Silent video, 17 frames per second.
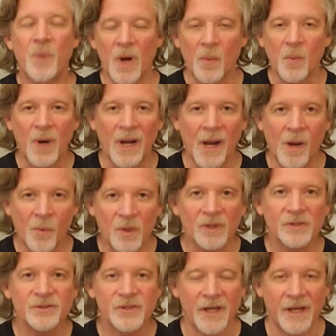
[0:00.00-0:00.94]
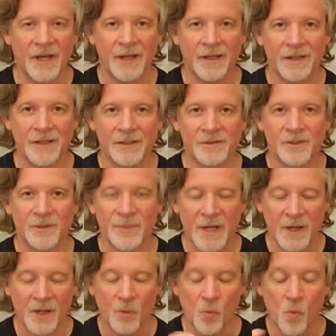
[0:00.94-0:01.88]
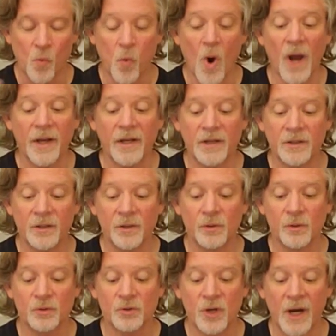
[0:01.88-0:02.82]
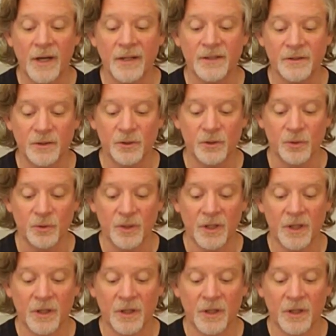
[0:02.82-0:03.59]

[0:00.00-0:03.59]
But what I will say is no matter what you try to do,